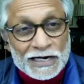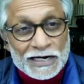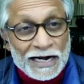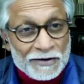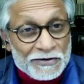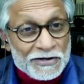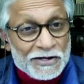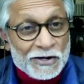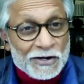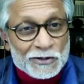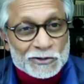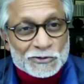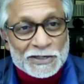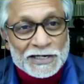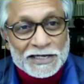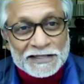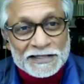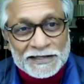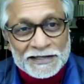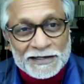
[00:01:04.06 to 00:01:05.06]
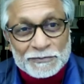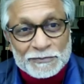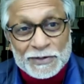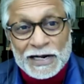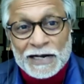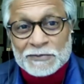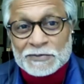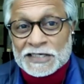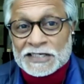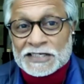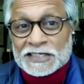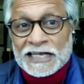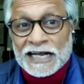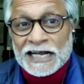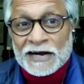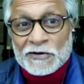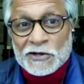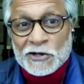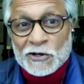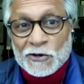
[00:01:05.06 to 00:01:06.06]
or carry out rather, perhaps it's
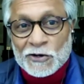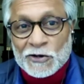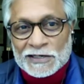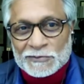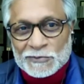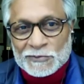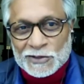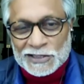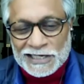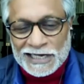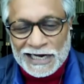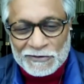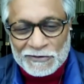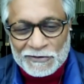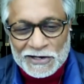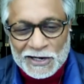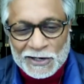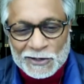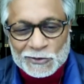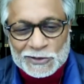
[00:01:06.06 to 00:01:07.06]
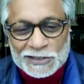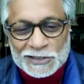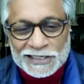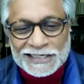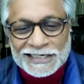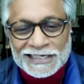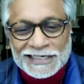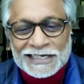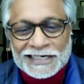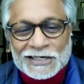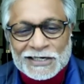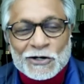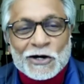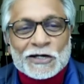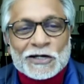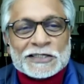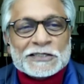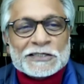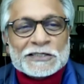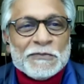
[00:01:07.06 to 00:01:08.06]
carry on, but carry out
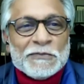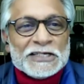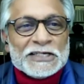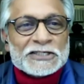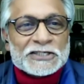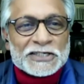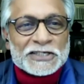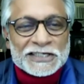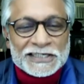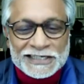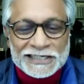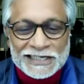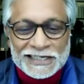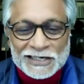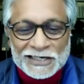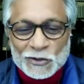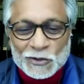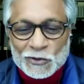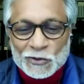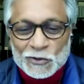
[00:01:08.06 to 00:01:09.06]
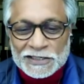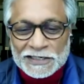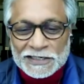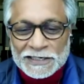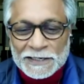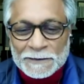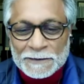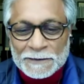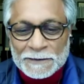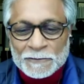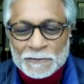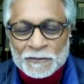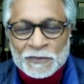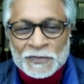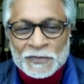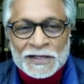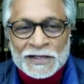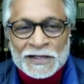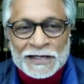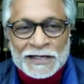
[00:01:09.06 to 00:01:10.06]
God's mission locally.
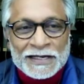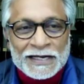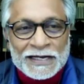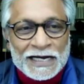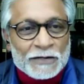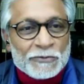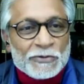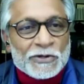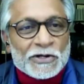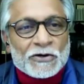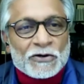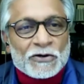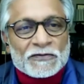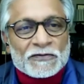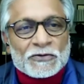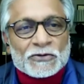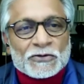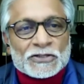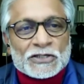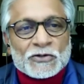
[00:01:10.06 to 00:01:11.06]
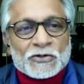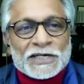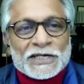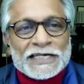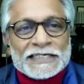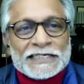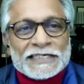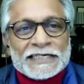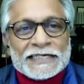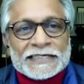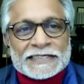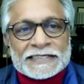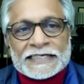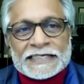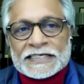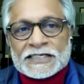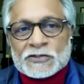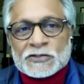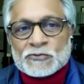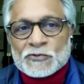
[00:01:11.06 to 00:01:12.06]
And we are, of course, located in
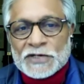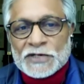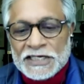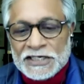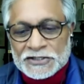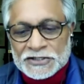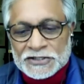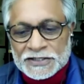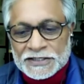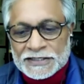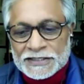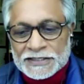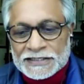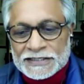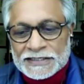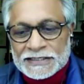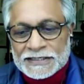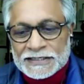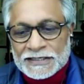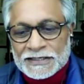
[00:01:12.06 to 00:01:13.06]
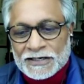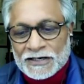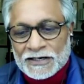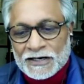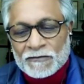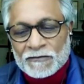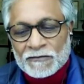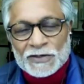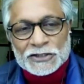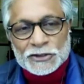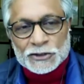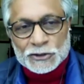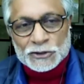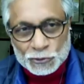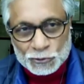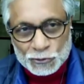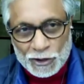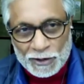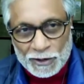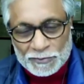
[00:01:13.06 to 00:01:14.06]
six regions, of which
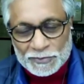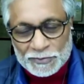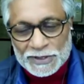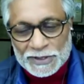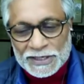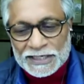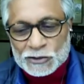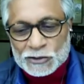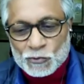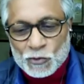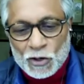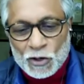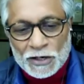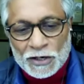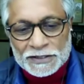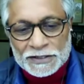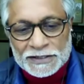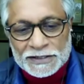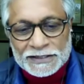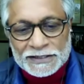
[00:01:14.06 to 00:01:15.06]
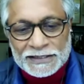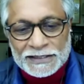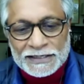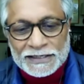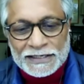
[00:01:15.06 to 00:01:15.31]
Europe is one.